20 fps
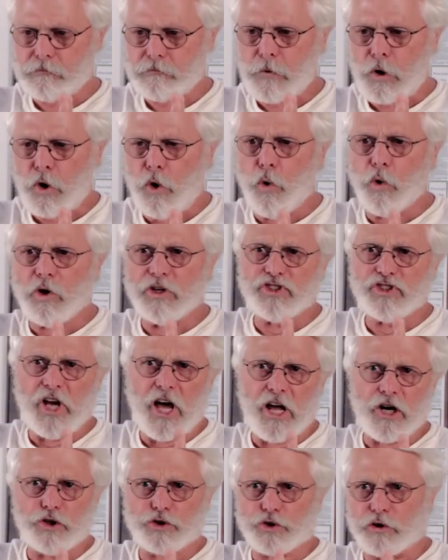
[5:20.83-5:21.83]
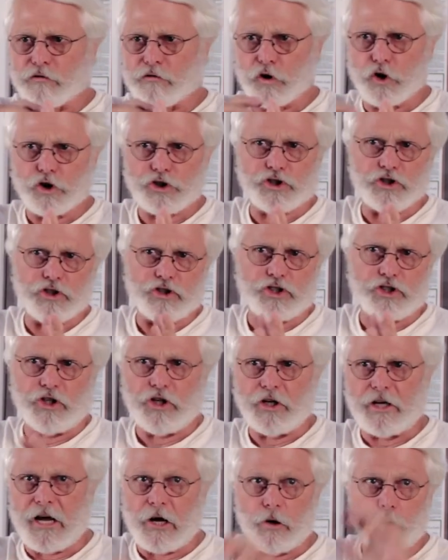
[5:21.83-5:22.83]
horizontal traverses and
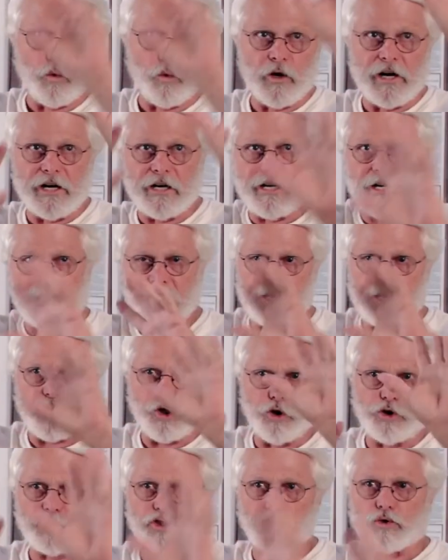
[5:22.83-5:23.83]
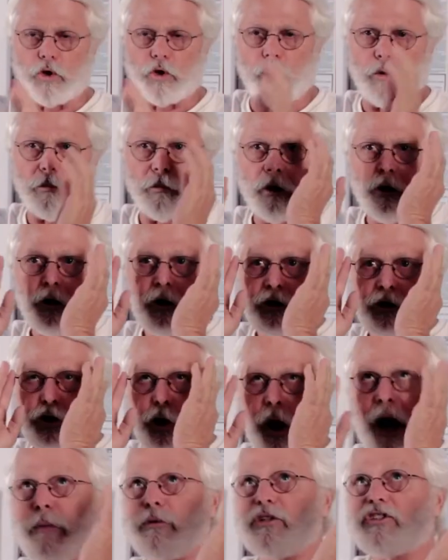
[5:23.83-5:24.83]
you got rigging that uses rope.
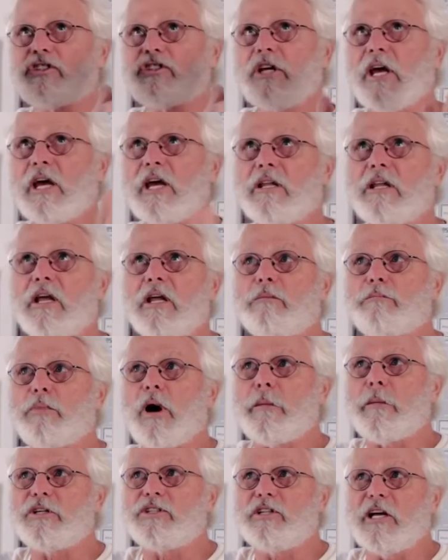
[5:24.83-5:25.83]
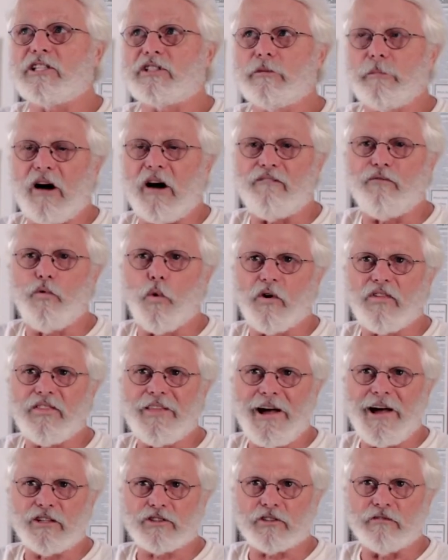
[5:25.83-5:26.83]
So I would say that probably takes about
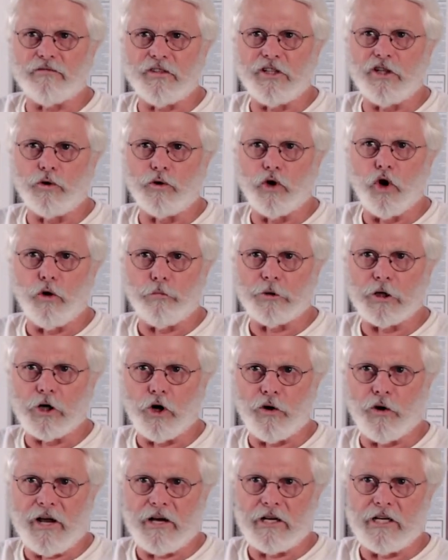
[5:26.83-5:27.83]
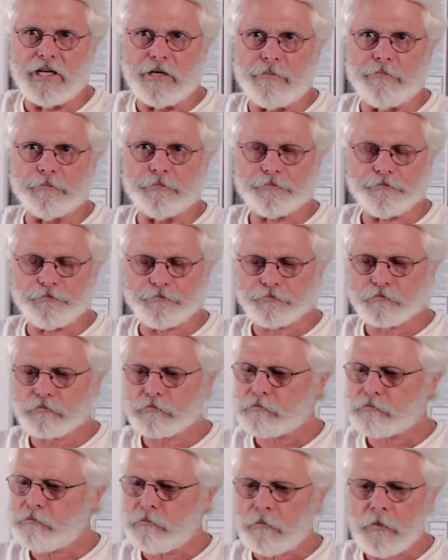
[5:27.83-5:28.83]
4,000 feet of rope to go that deep.
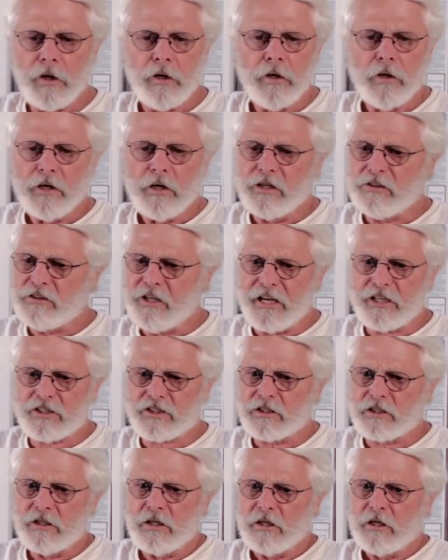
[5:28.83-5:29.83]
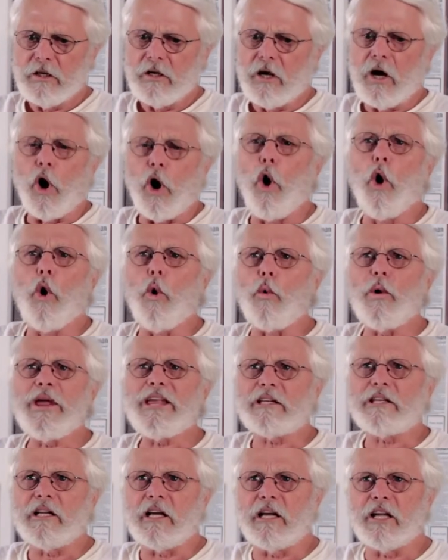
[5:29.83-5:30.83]
It takes a whole
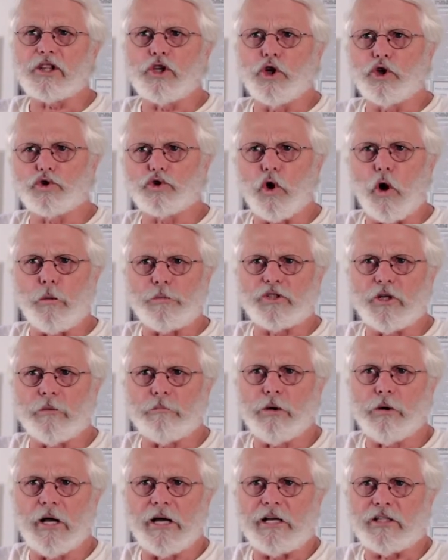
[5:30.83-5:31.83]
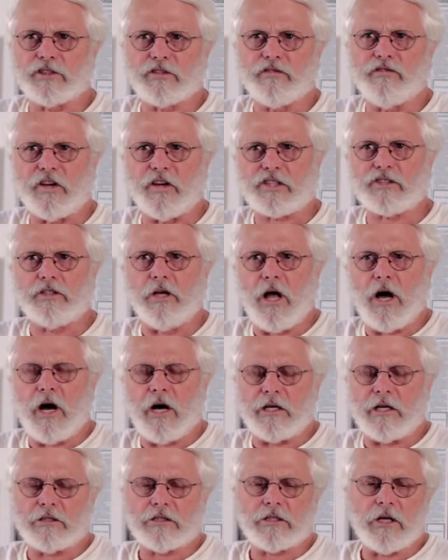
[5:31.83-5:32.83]
week to get those ropes in place, fixed
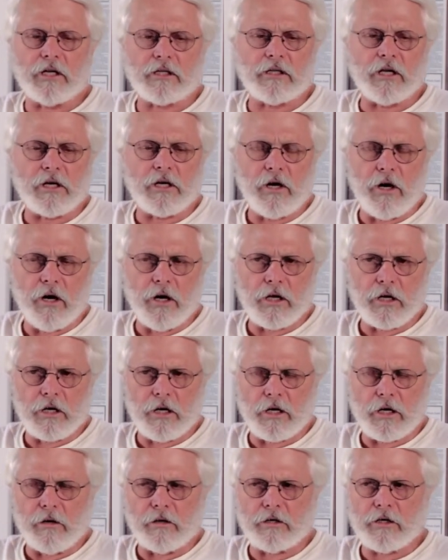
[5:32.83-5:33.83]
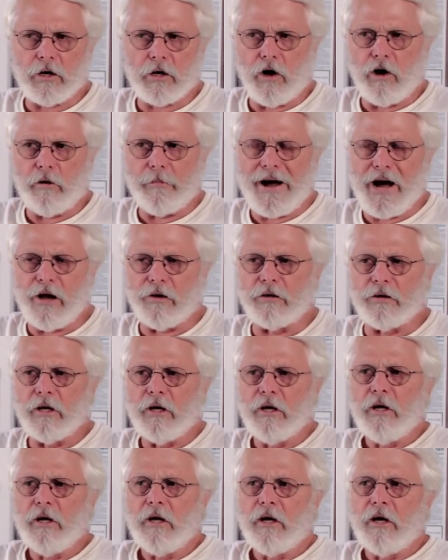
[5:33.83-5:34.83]
lines like they call it on a tall mountain.
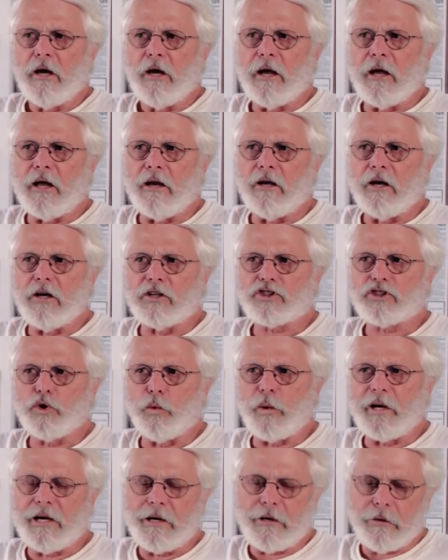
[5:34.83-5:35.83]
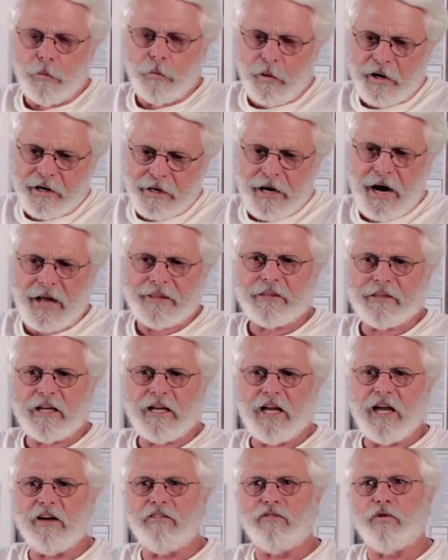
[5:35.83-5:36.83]
And so we got the
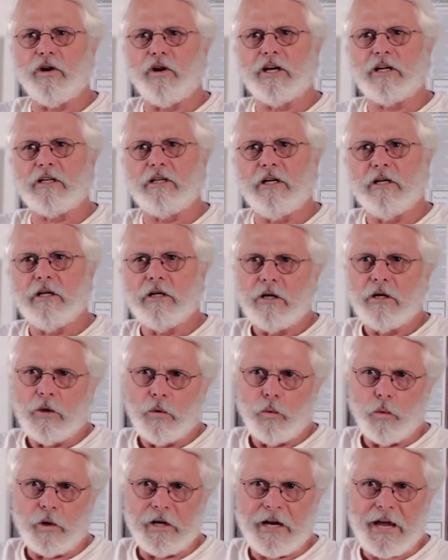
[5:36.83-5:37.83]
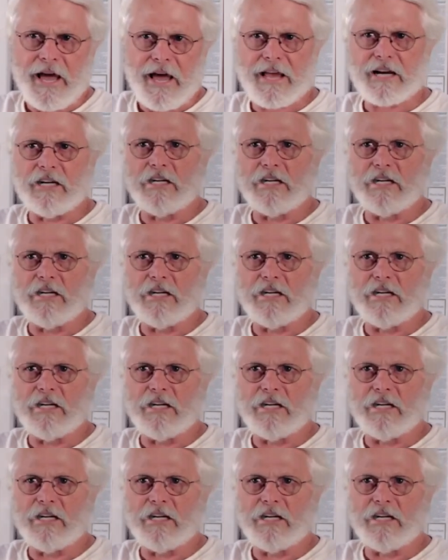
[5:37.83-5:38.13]
cave rigged, we had an